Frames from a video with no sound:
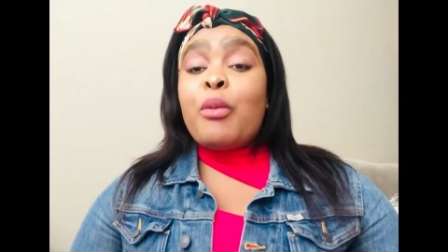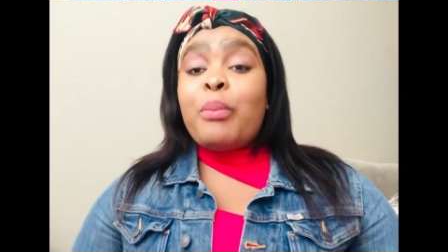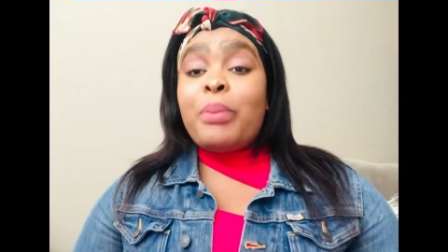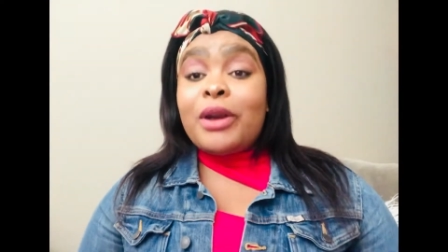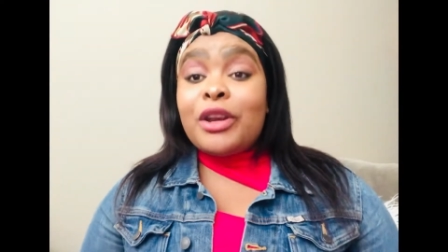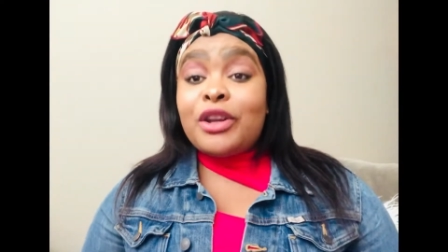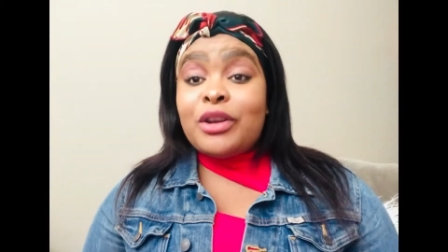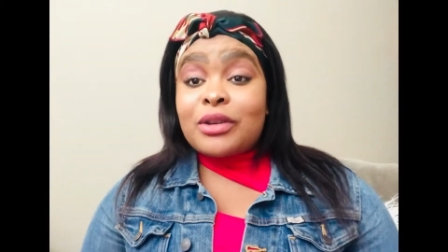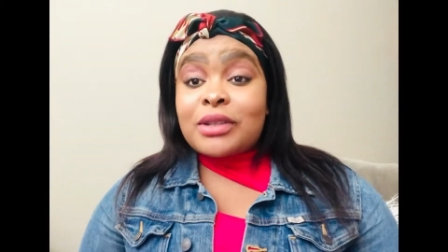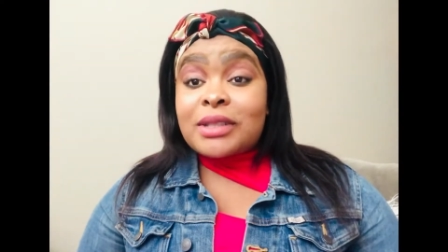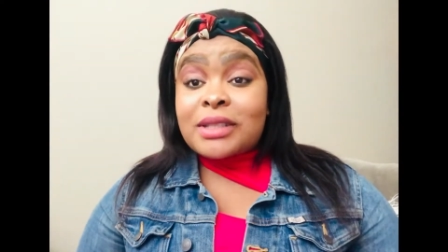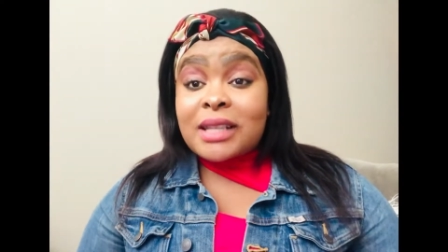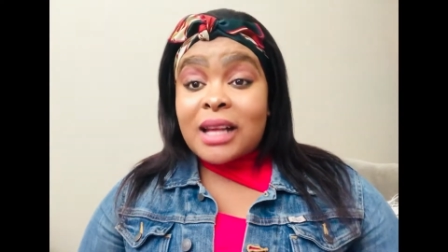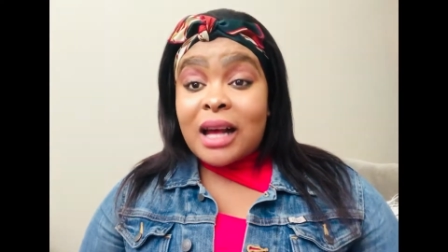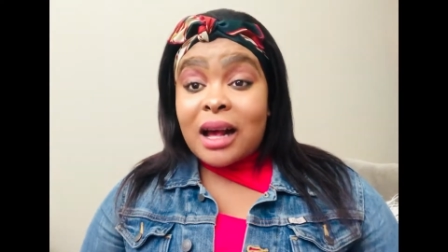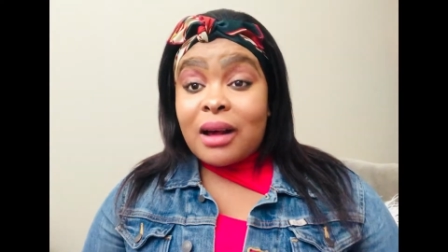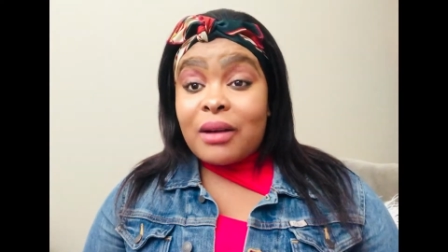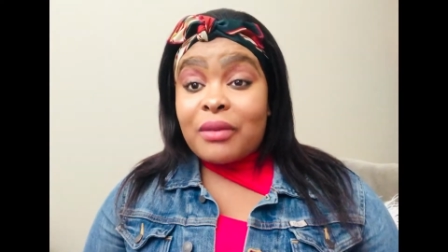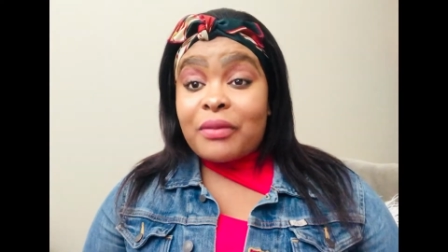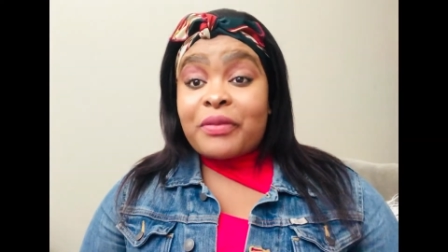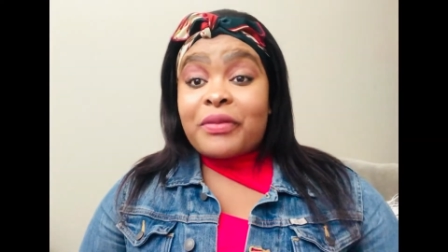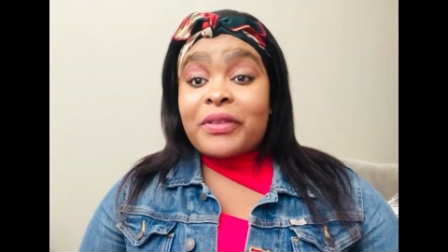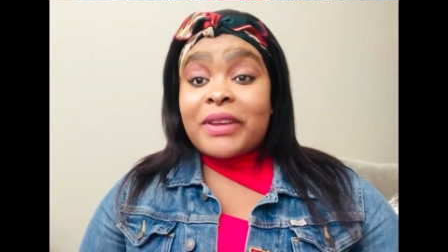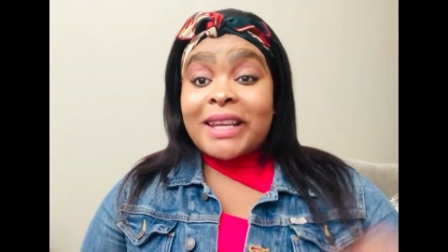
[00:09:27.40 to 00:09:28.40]

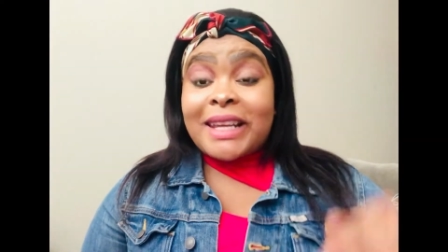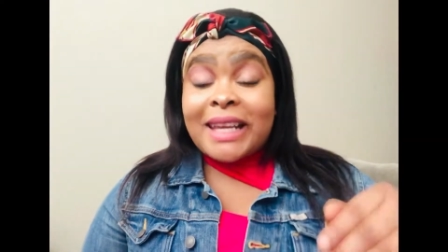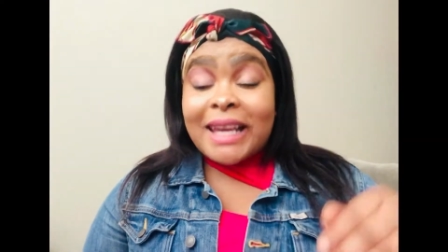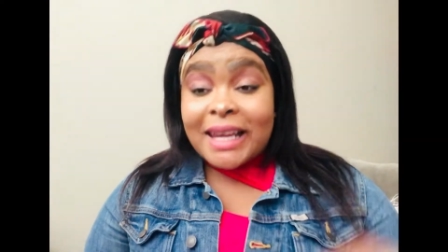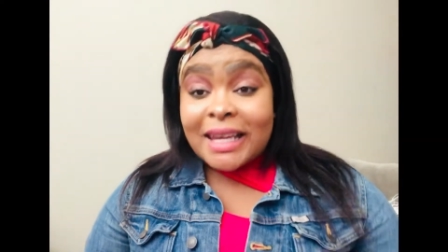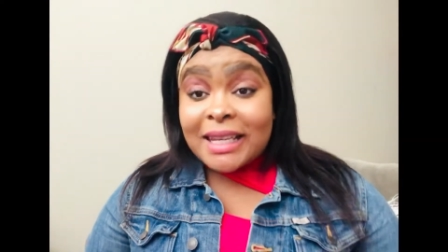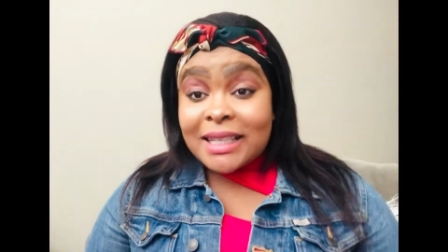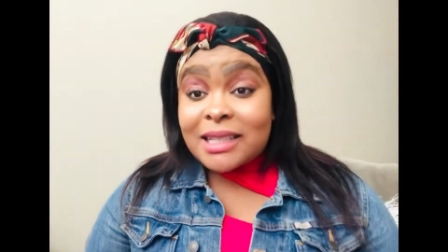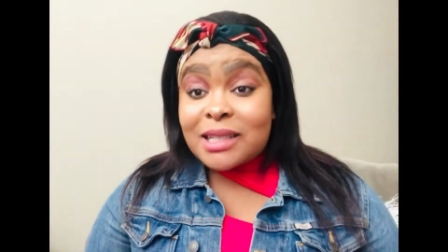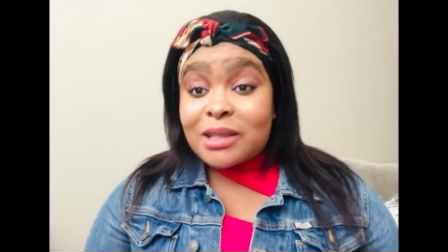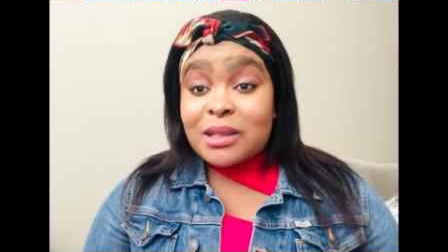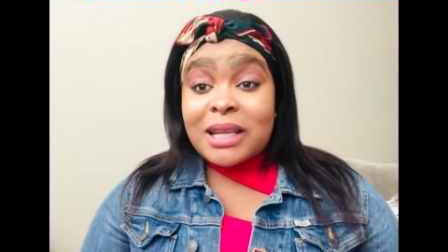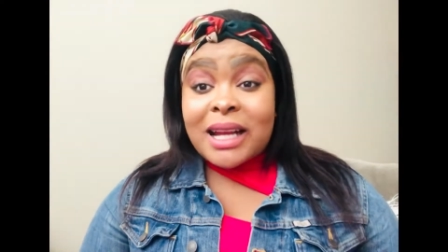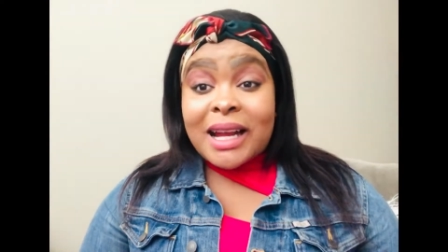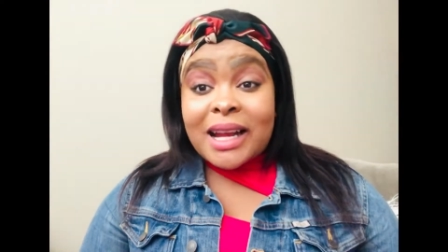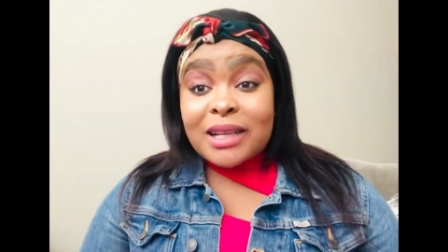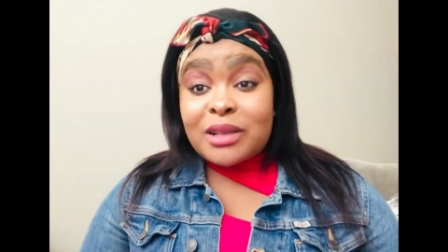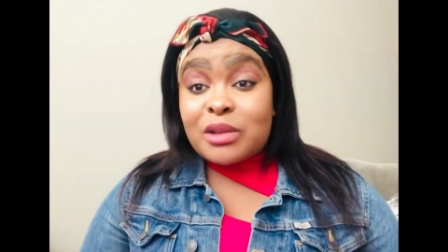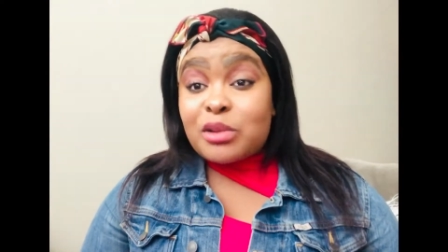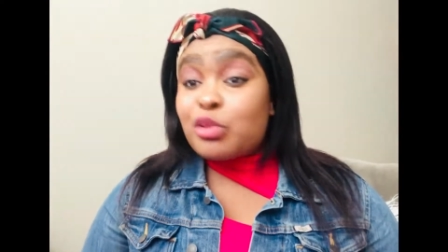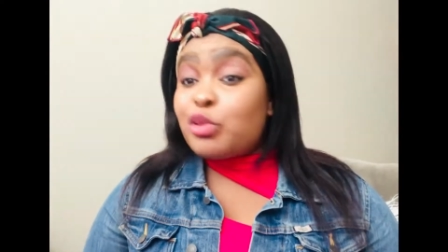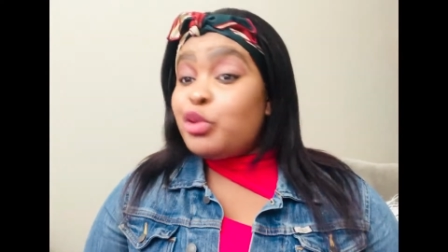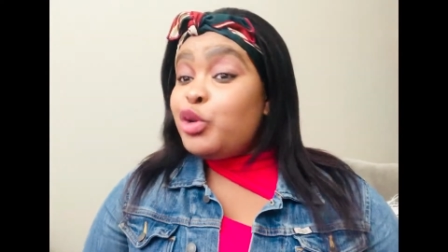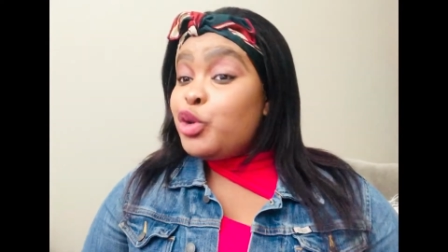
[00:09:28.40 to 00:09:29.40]
yourself gates
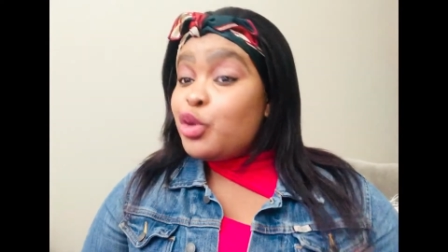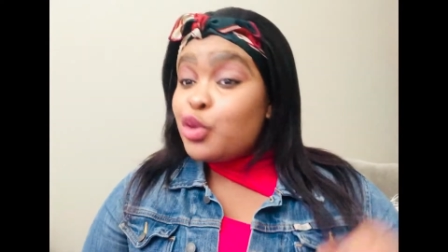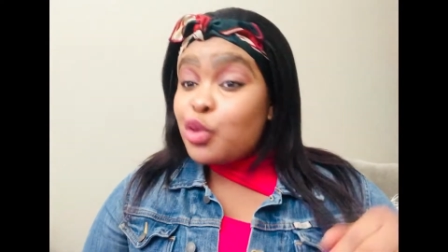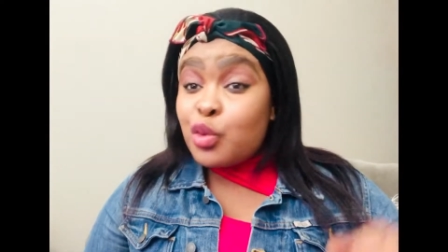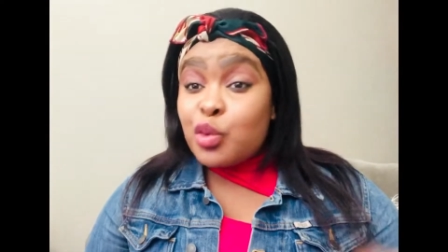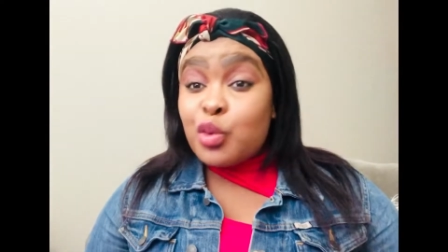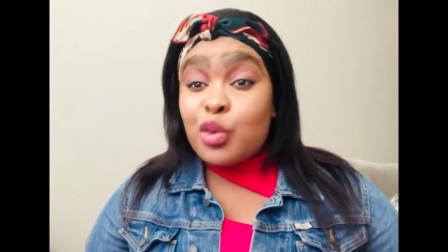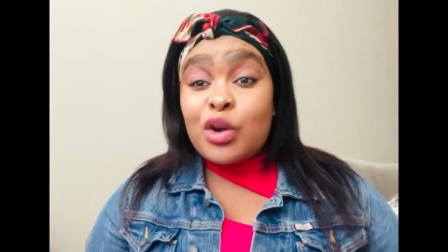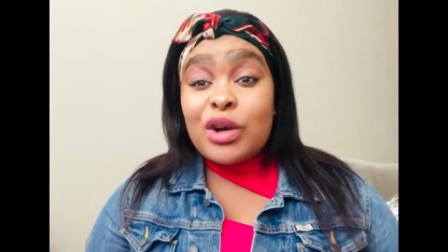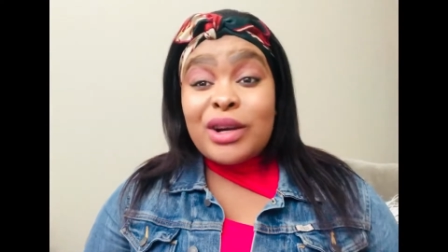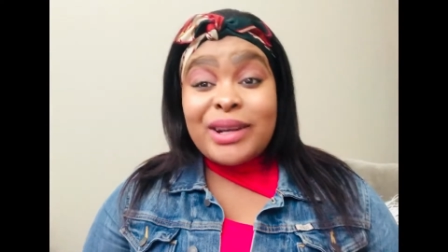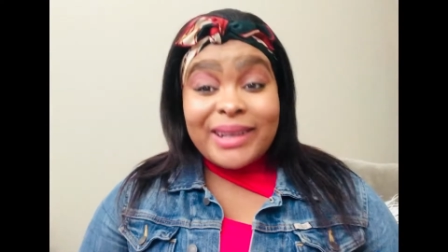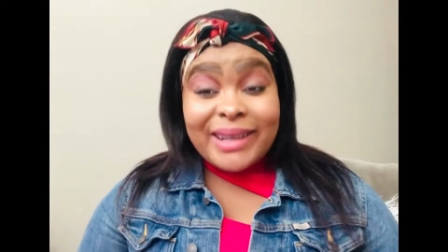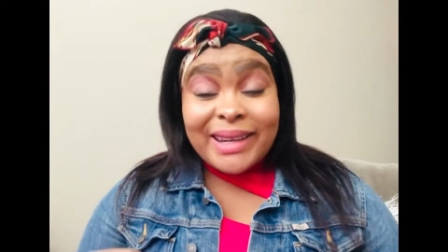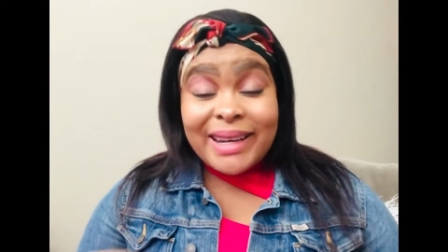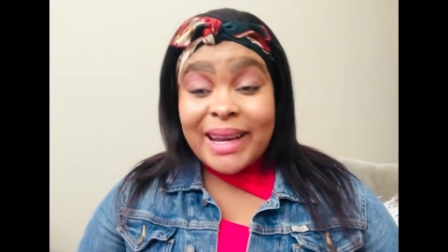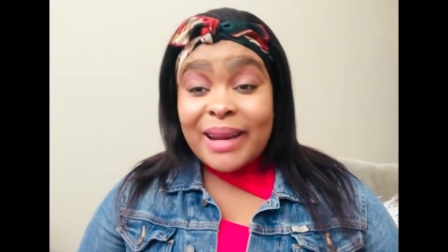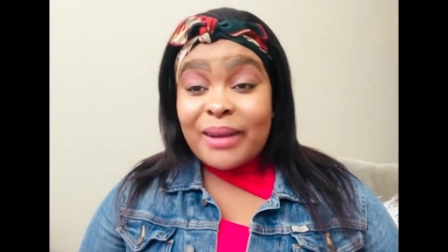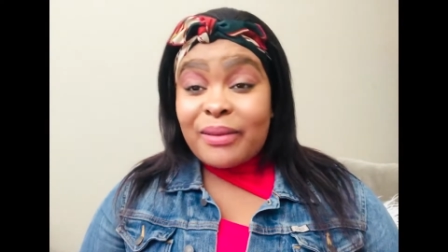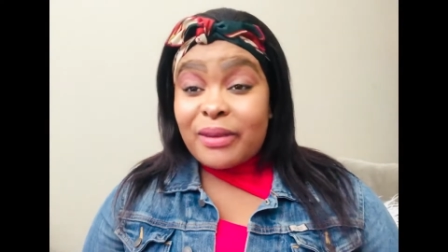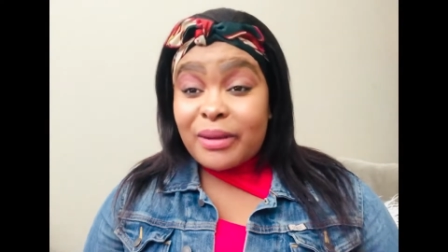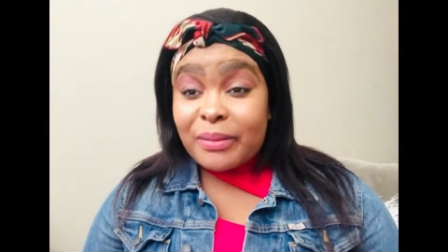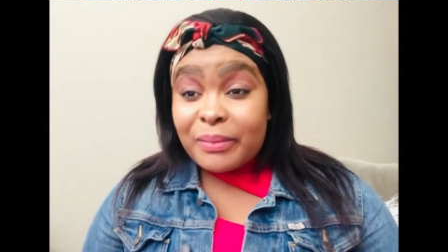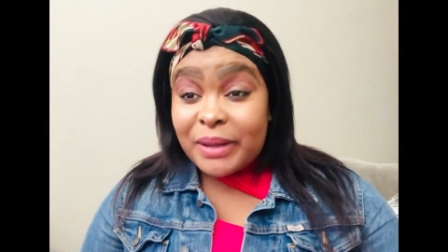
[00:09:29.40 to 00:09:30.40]
that you will
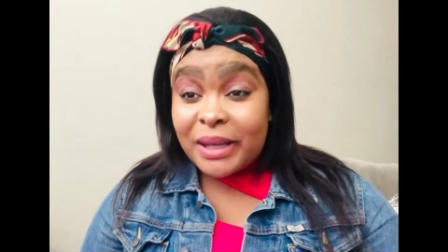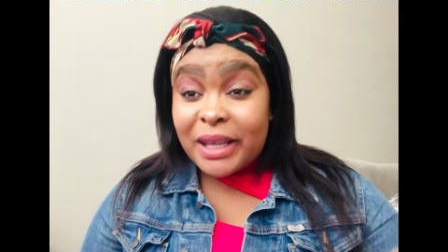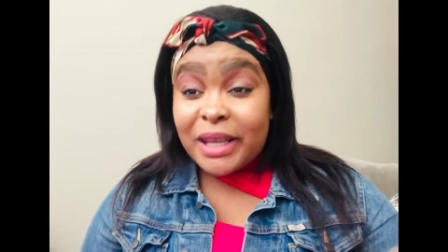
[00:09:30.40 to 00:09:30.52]
never be